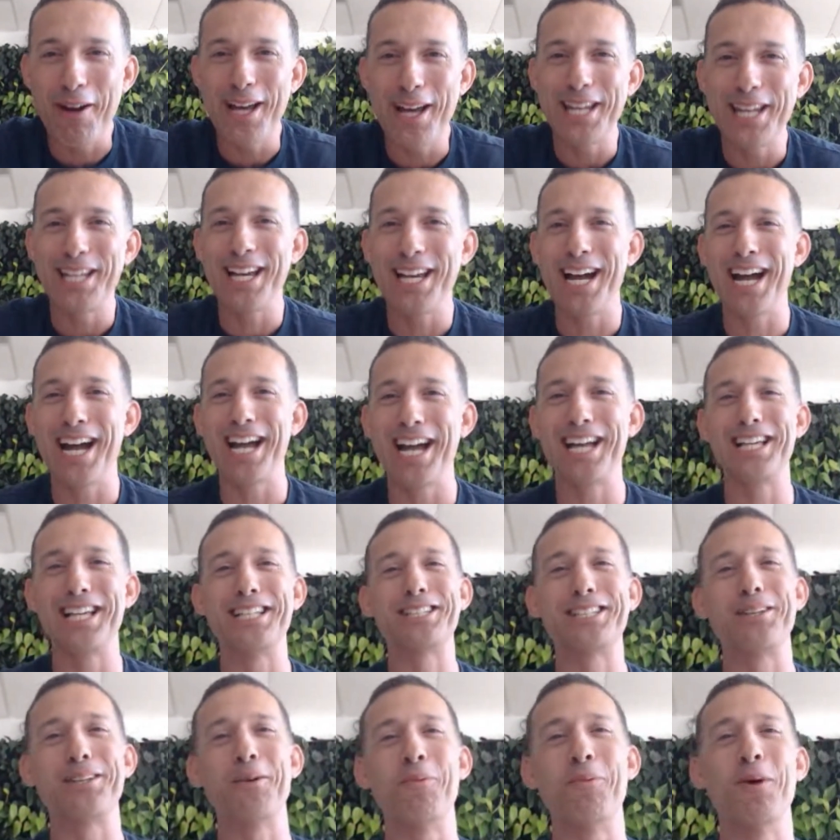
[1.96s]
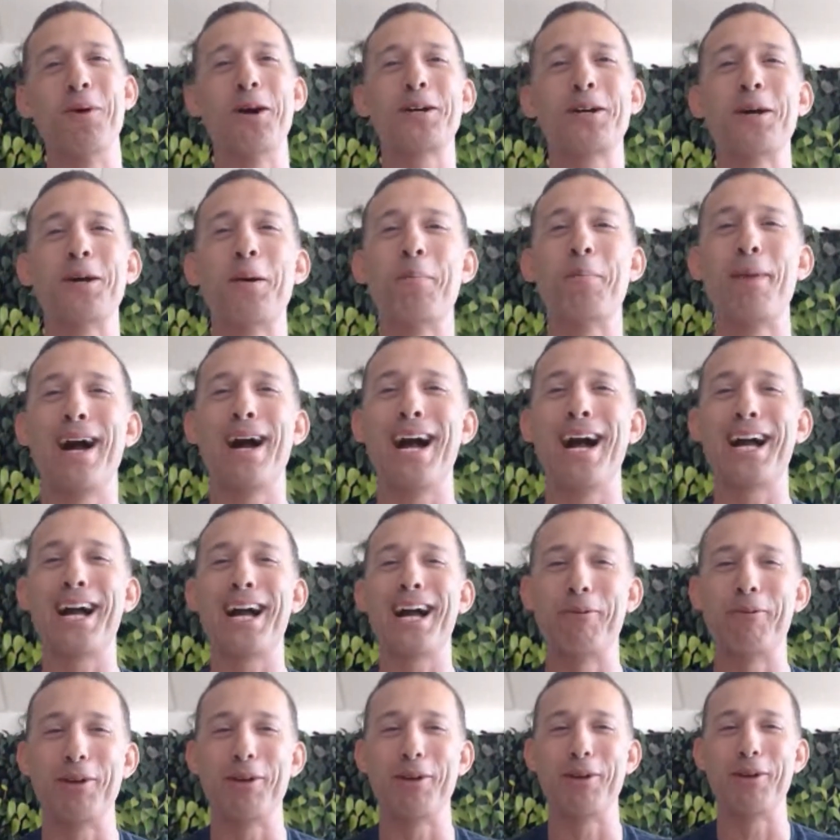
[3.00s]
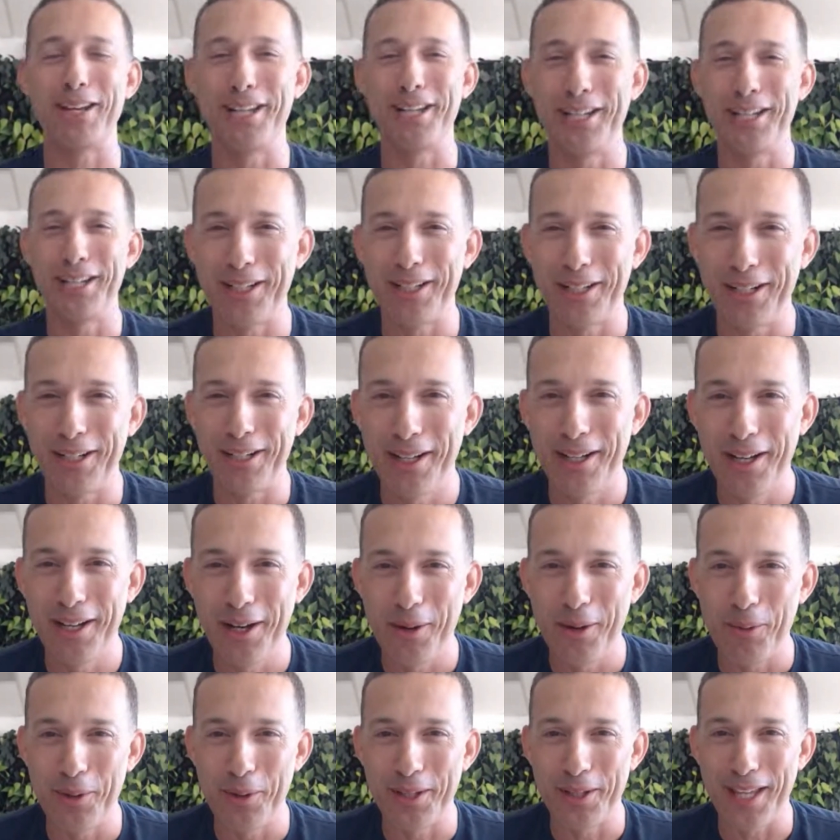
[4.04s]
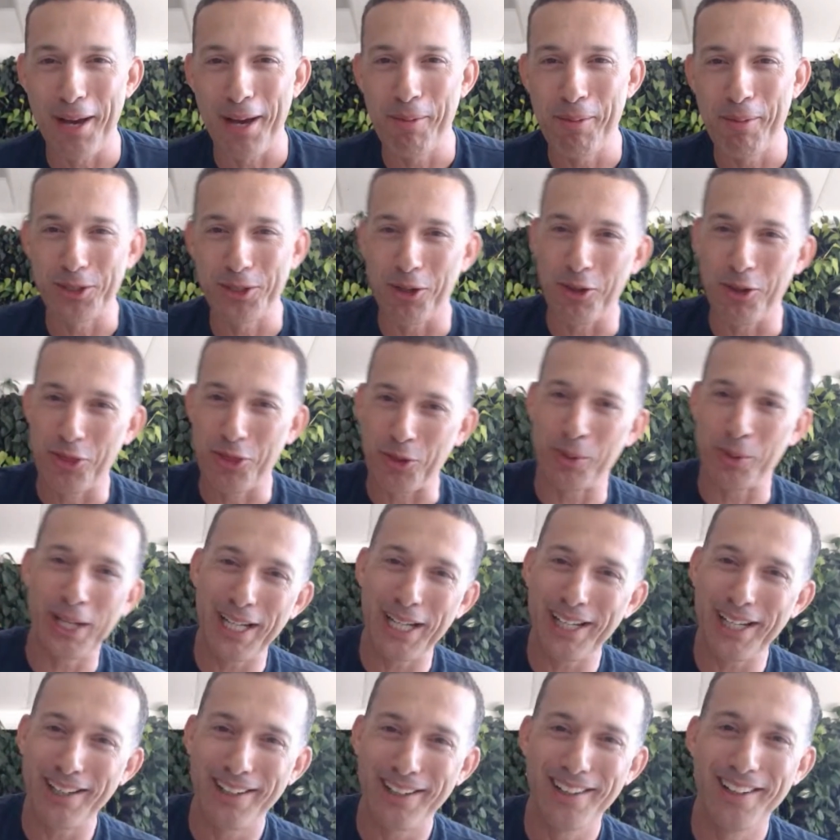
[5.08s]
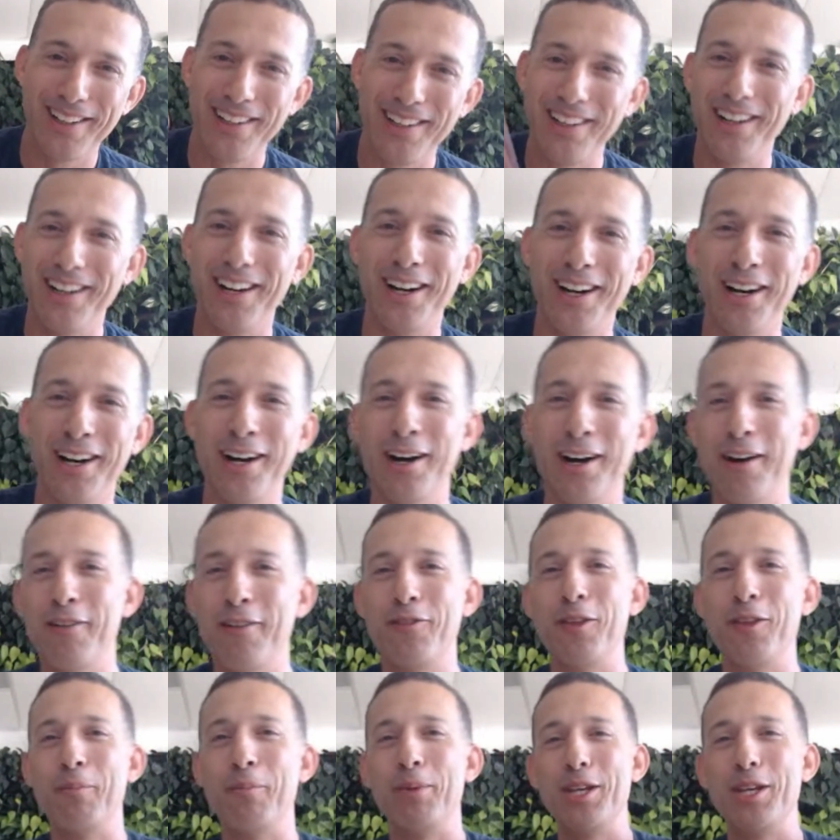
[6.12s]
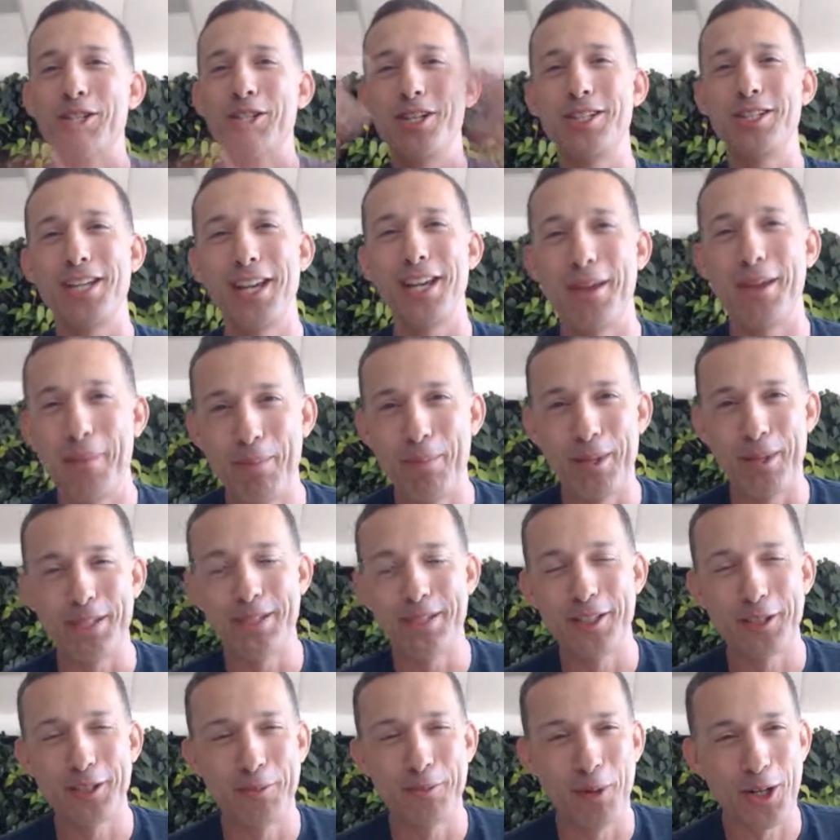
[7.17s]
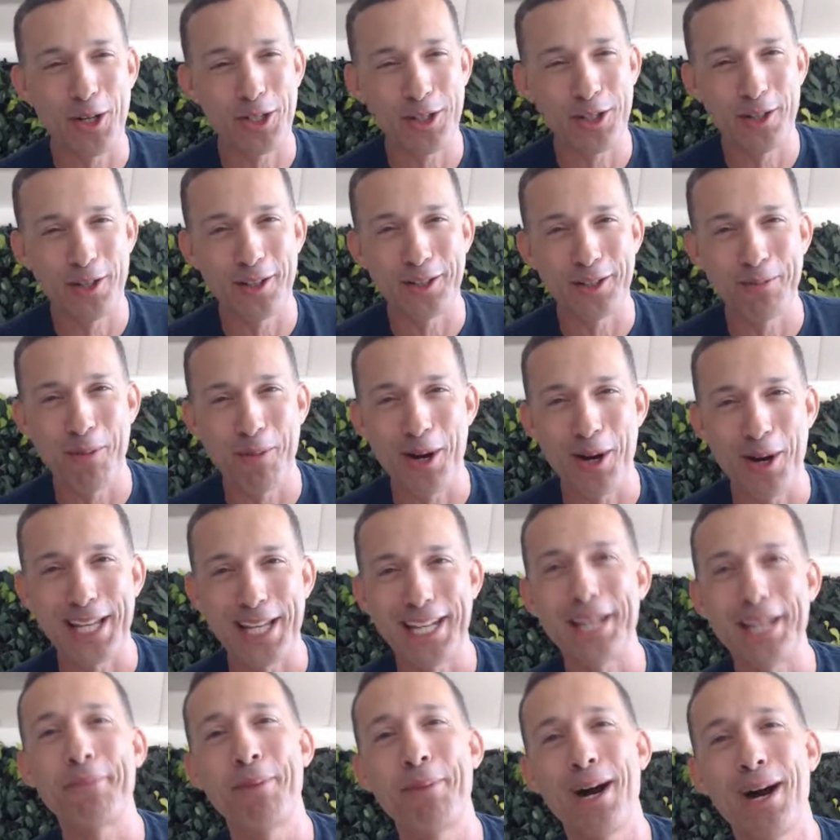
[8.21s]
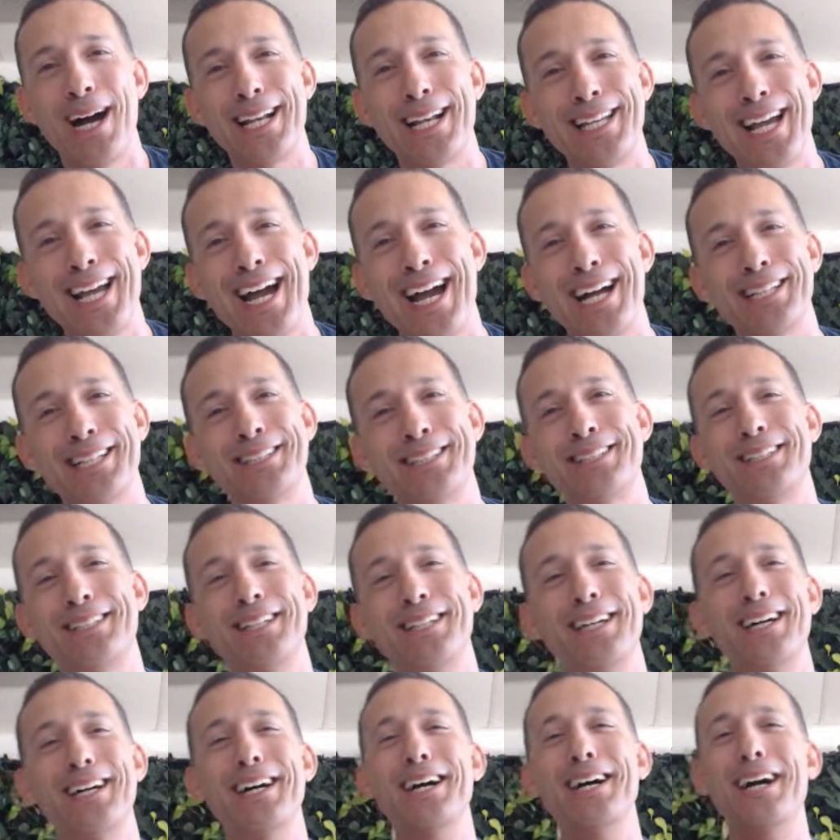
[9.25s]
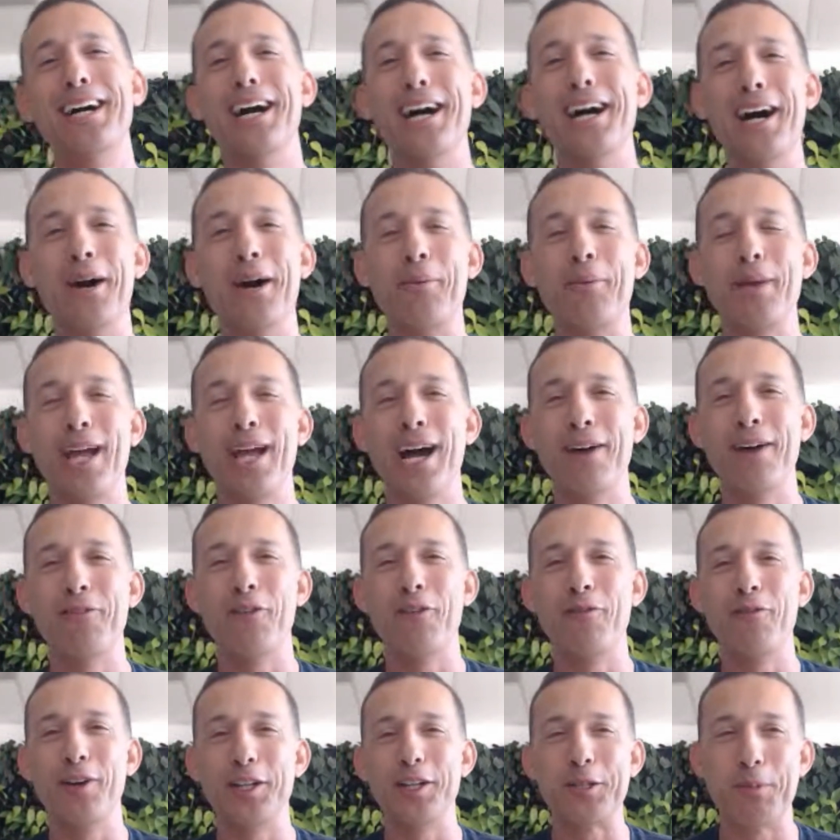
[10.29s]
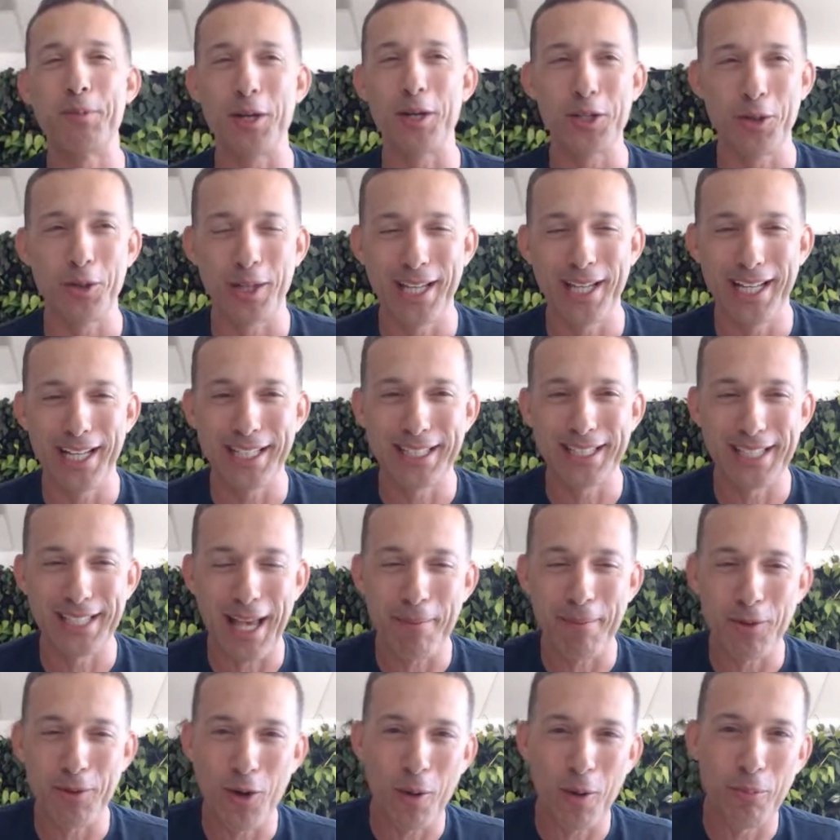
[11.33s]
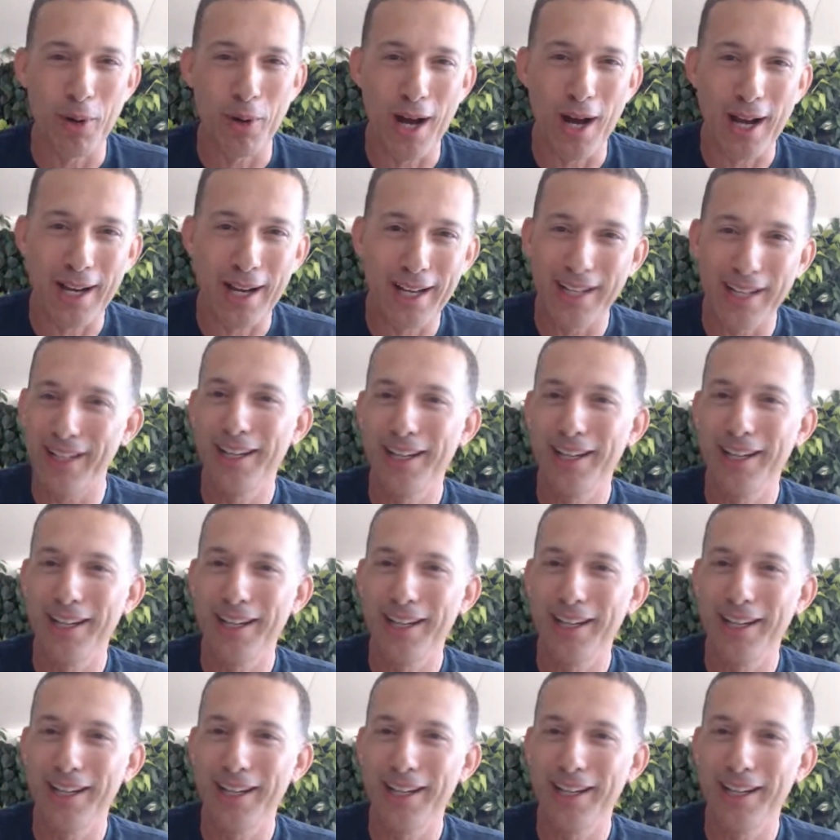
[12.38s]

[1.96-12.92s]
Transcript: guys, welcome back. We are here with episode three of the BJJ and Business Martial Arts Marketing Podcast. Uh, we have a very special guest, Samuel Braga